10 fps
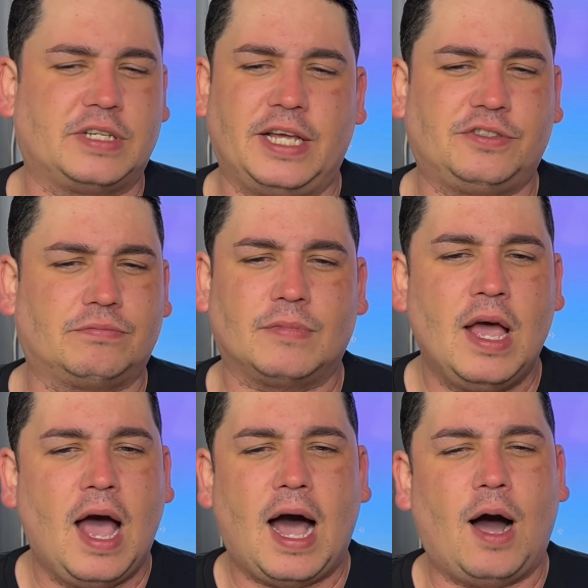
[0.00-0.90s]
They
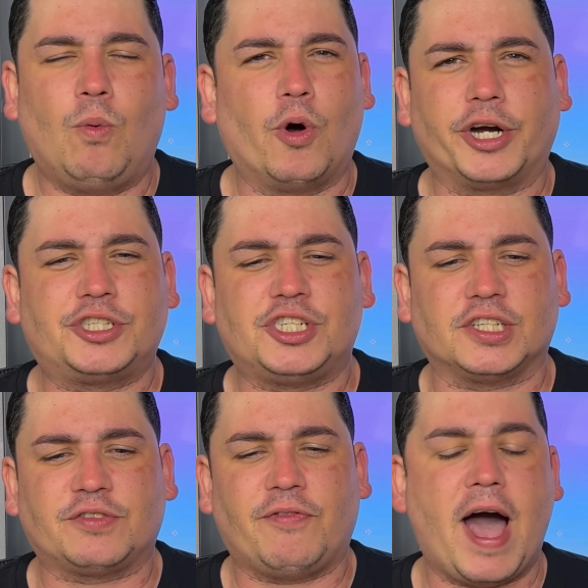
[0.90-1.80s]
work
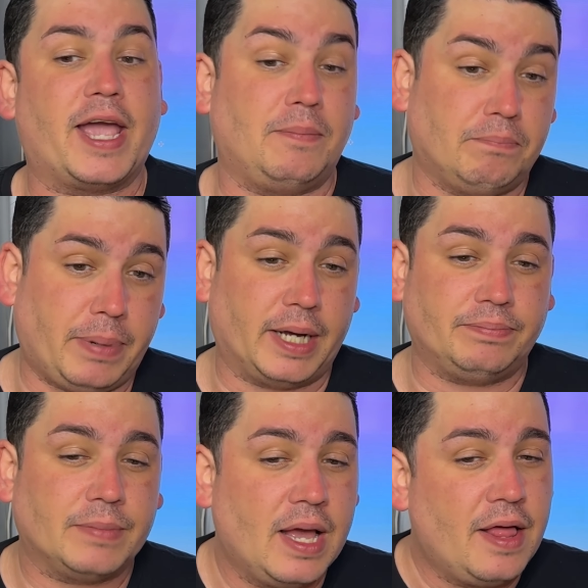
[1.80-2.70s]
just fine, but
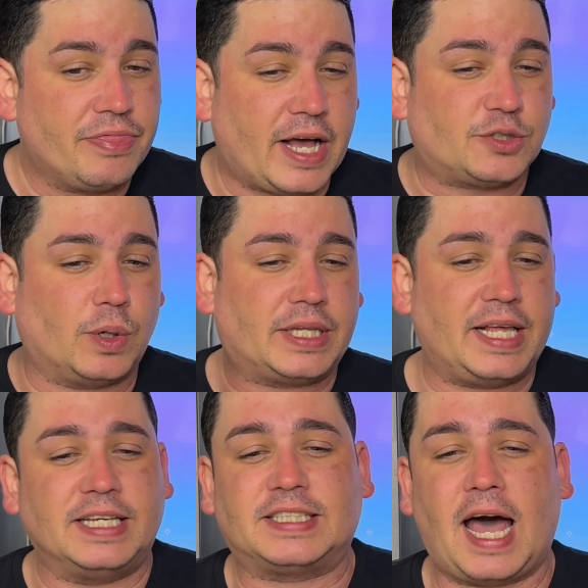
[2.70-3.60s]
that's what they
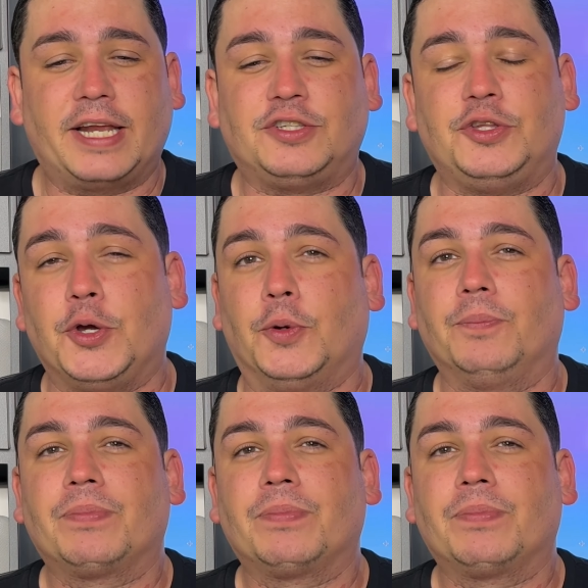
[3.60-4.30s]
decided to do.